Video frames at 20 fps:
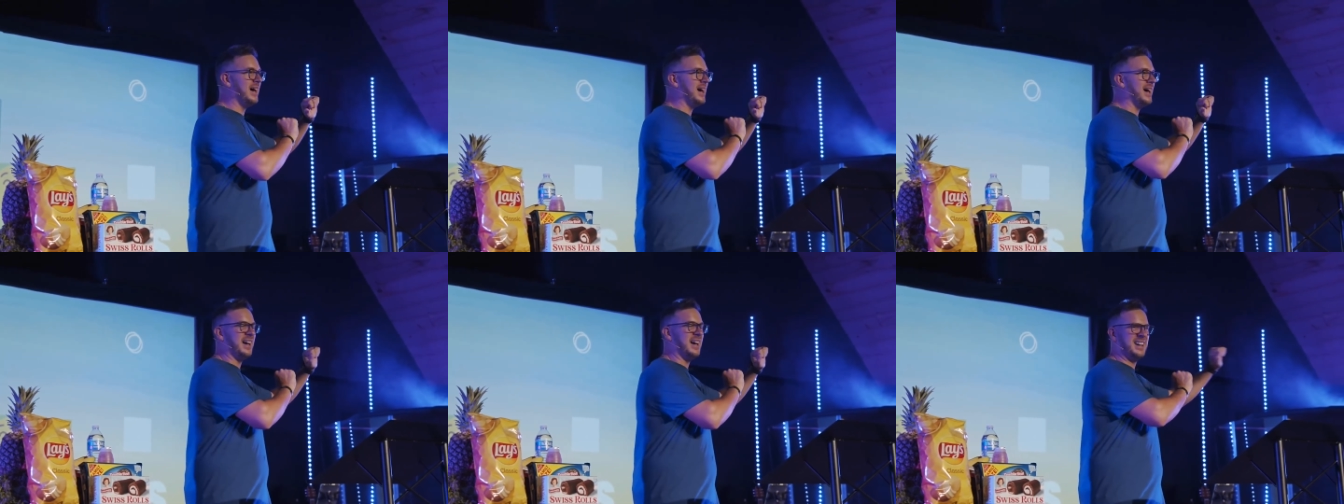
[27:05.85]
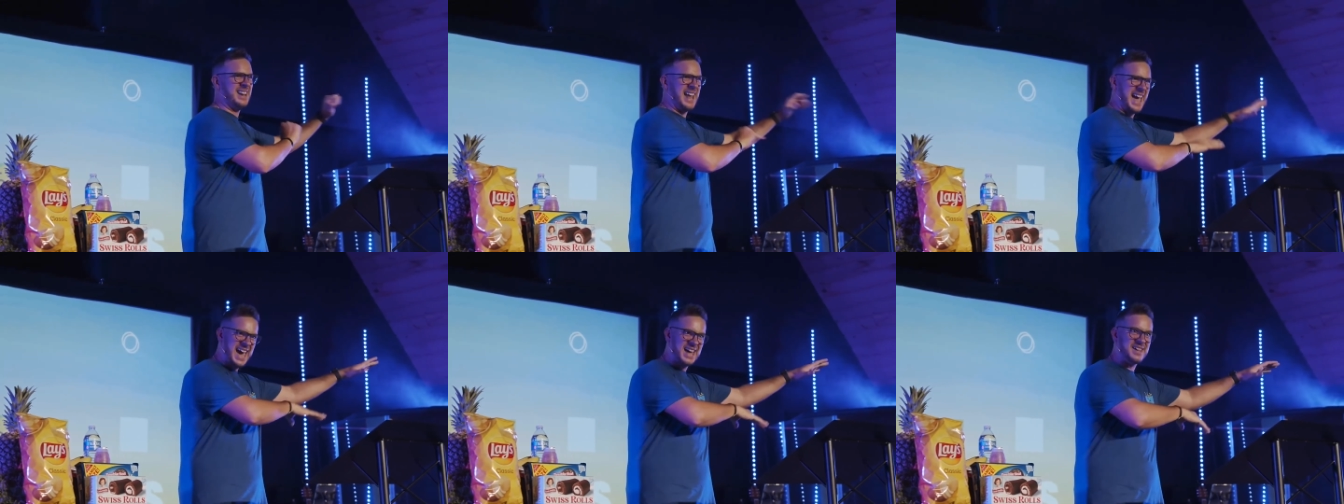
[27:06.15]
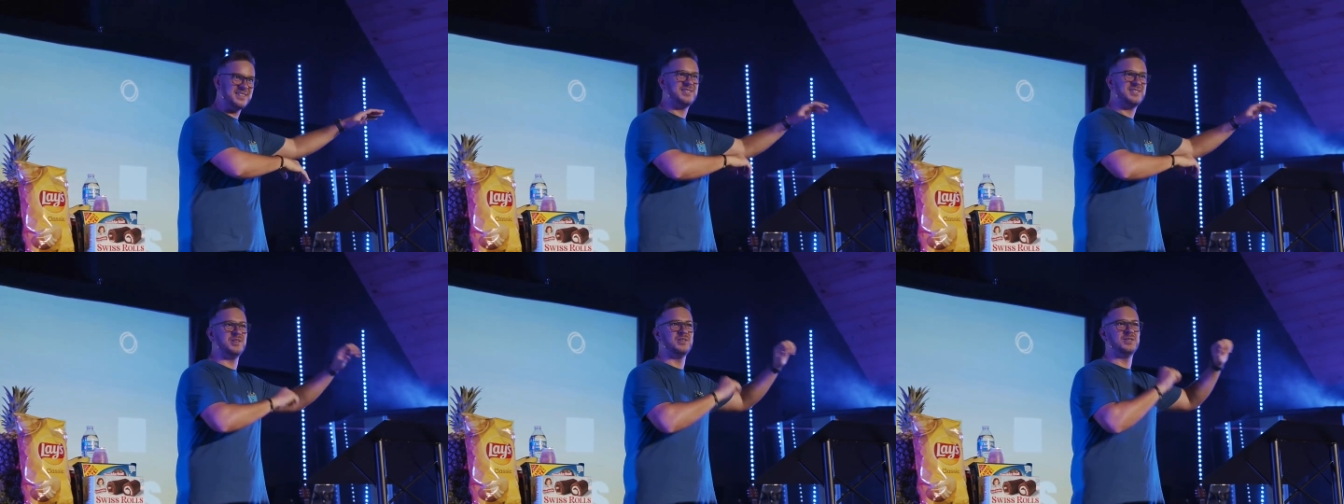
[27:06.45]
uh, an
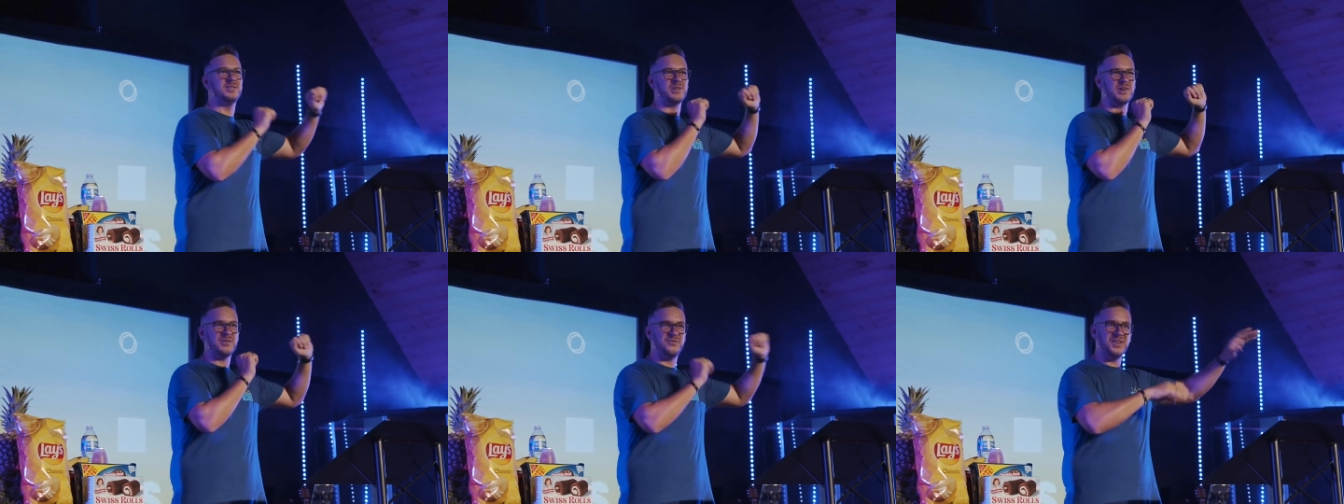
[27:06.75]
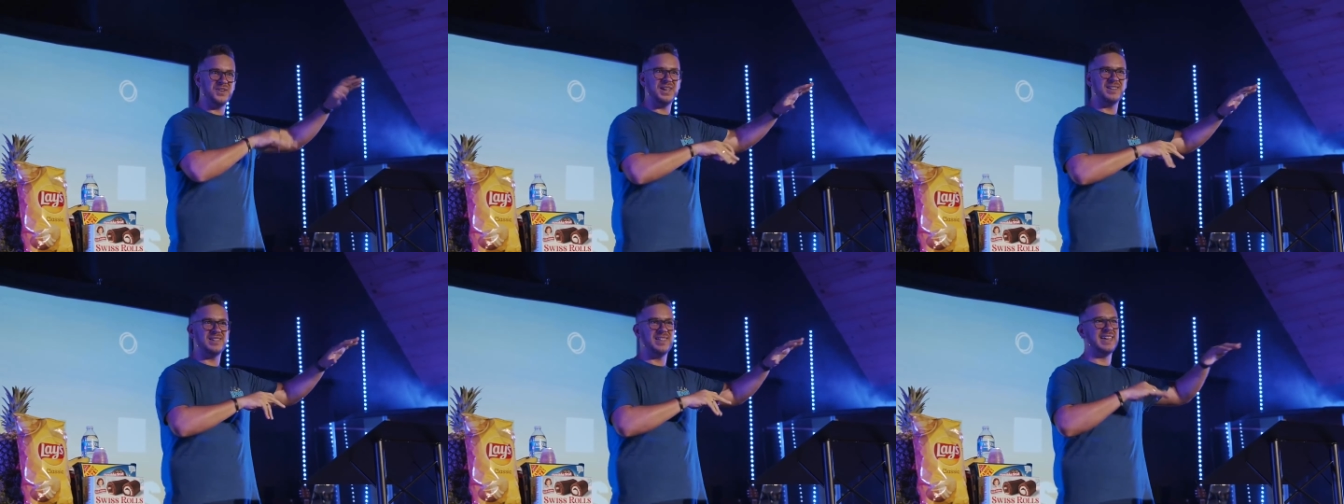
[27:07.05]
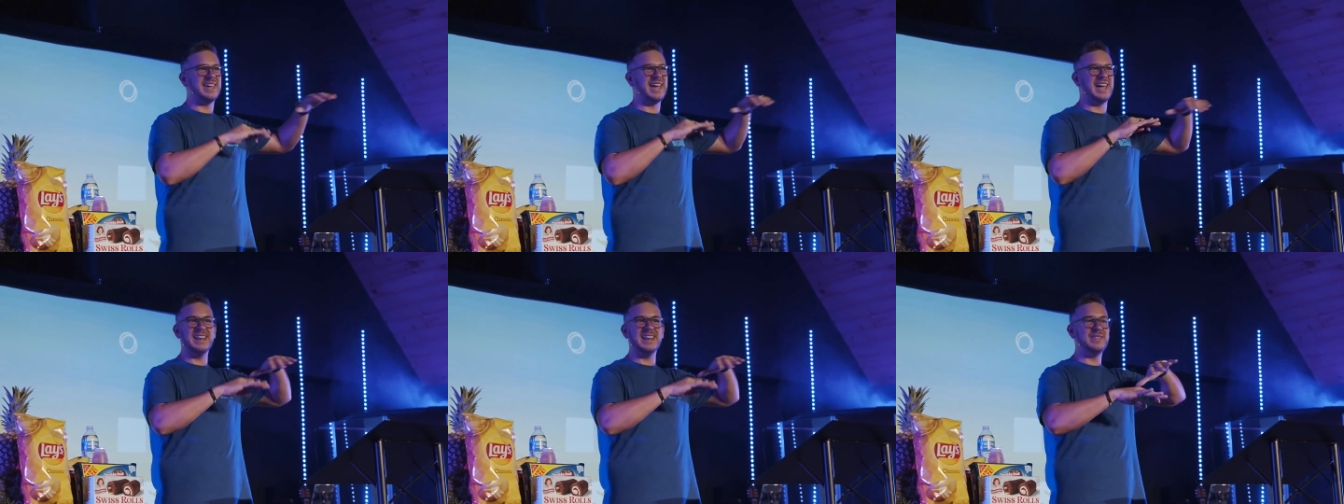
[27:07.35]
attitude or a
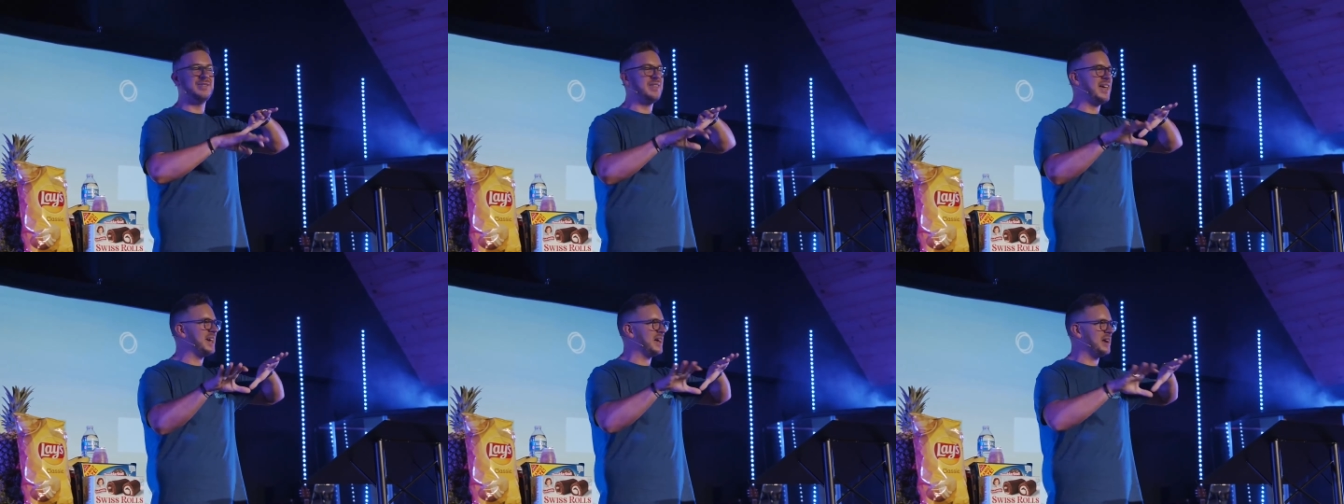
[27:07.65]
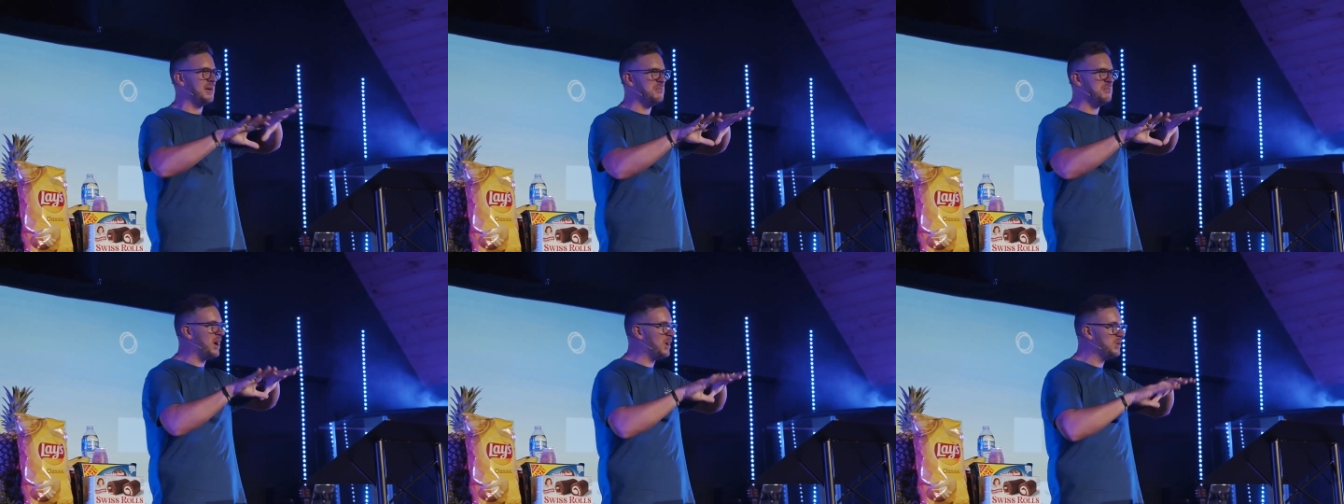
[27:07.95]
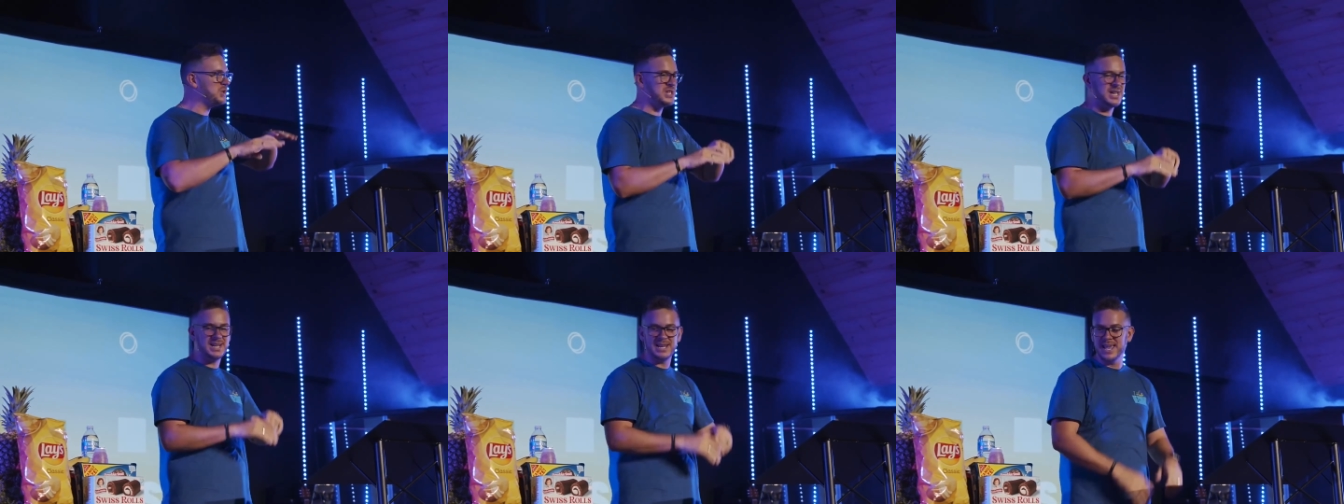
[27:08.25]
feeling, anything, an
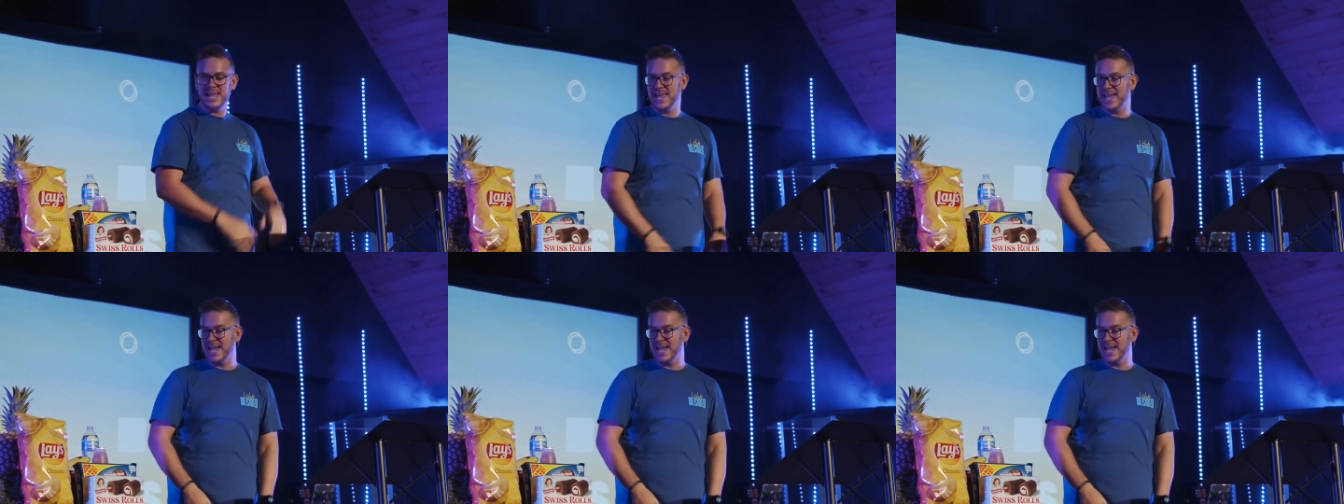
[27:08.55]
emotion,